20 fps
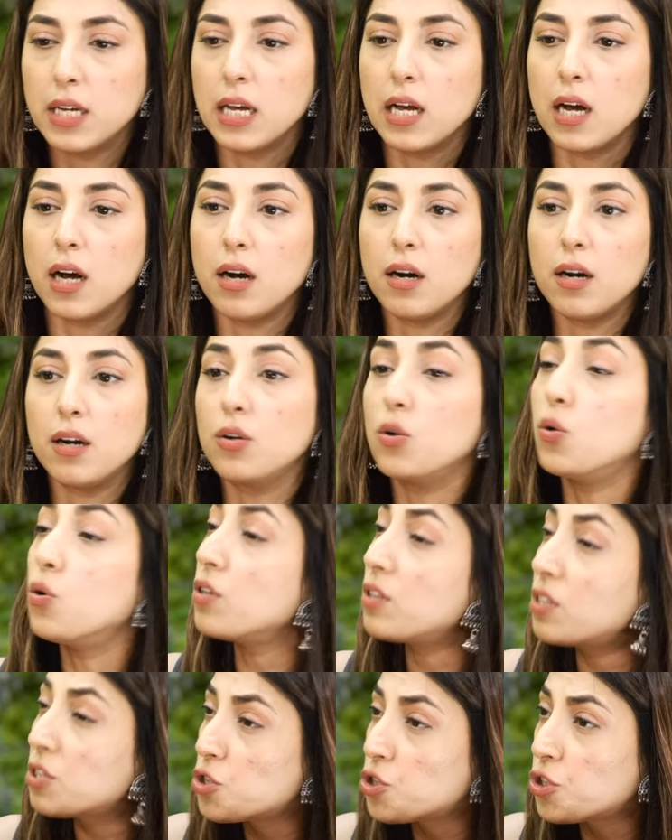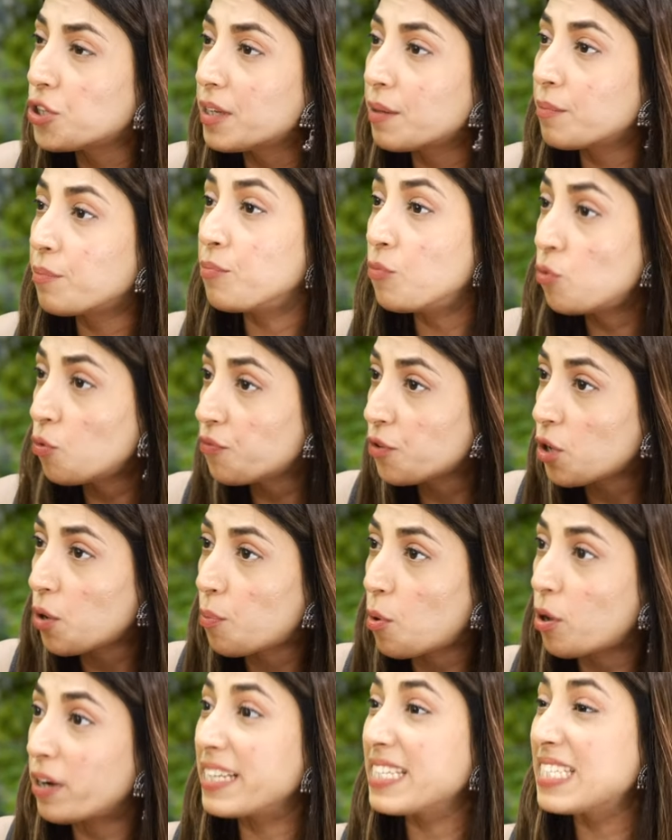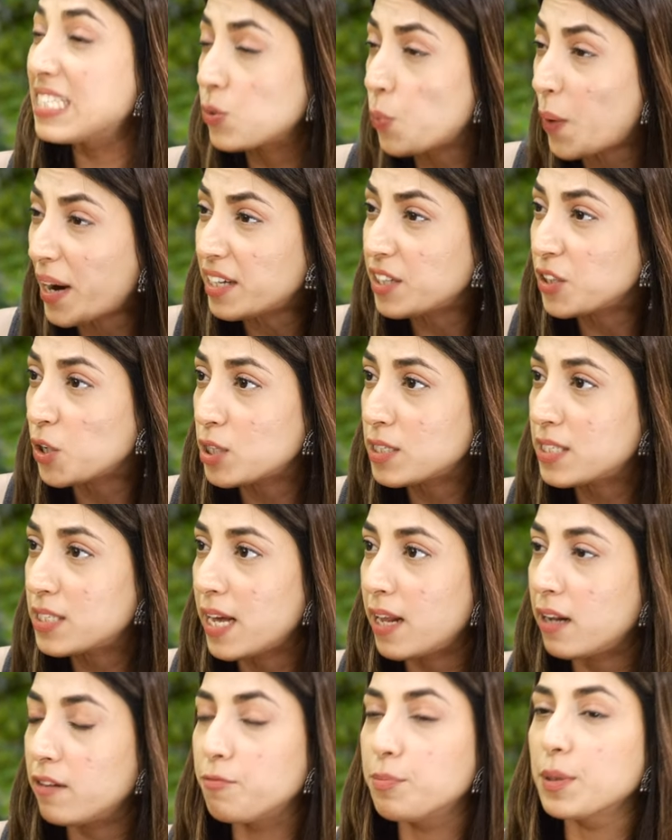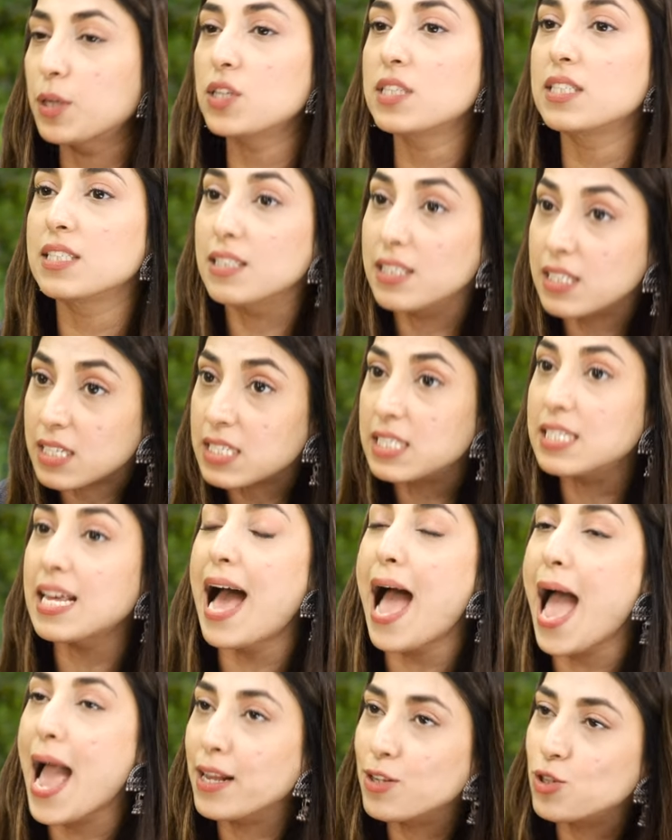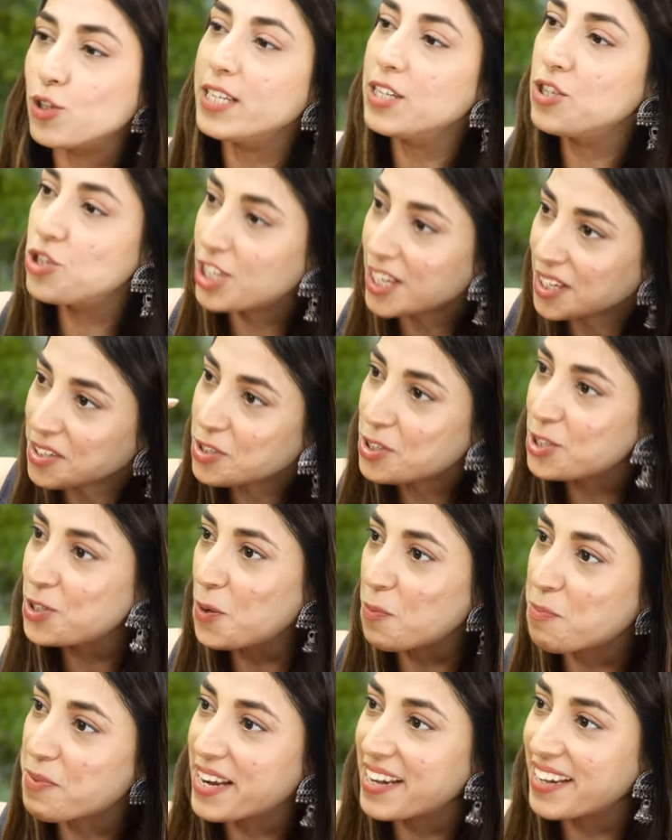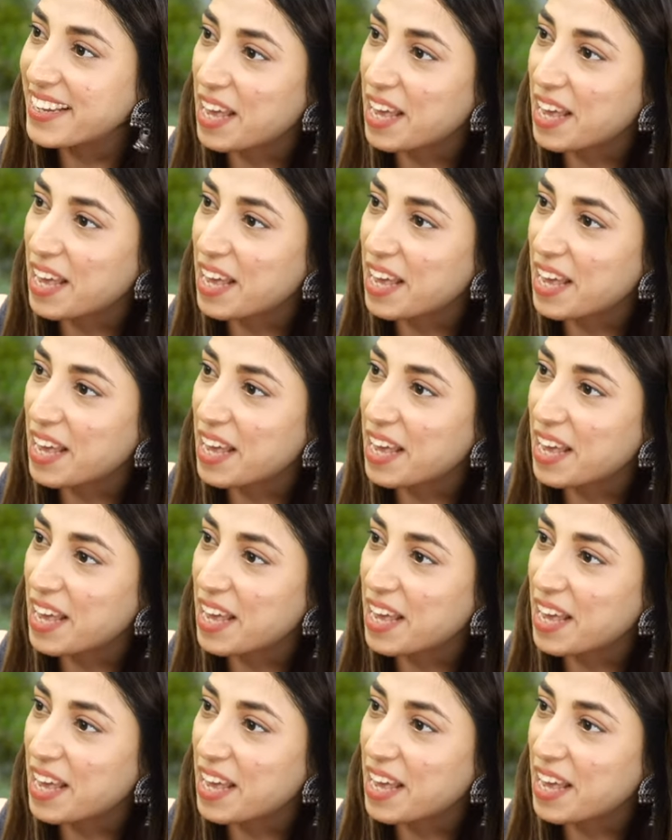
uh, go to the gym, move your body, sweat yourself, because this actually changes your brain